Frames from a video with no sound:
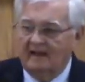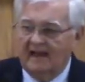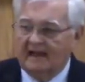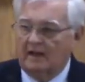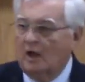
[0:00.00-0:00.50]

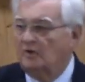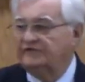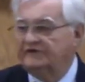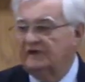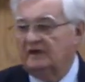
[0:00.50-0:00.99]
And
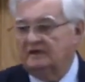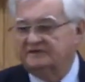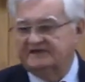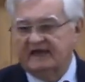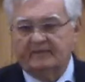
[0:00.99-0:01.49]
cloven
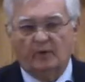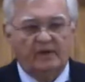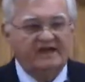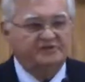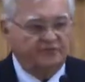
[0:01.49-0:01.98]
tongues set upon
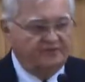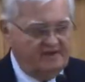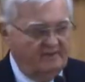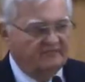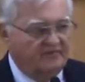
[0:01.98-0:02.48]
each of
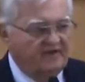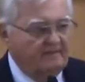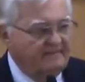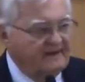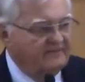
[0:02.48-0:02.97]
them, the them
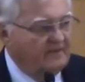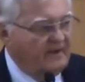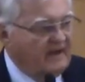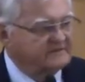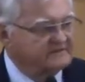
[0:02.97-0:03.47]
being the
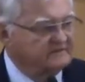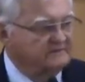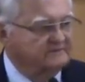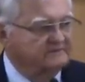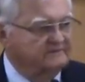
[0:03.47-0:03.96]

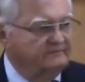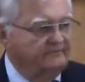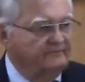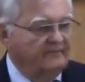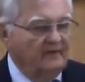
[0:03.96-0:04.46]
apostles.
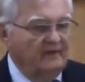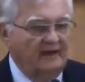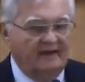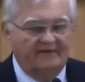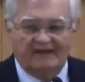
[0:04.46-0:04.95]

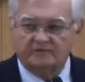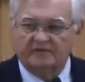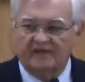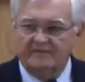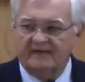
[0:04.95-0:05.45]
And that's when
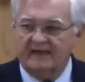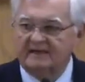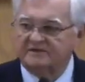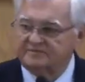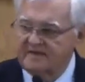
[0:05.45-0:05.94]
they begin
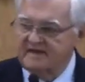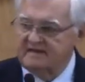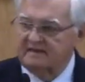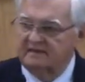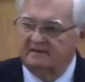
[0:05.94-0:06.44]
to speak.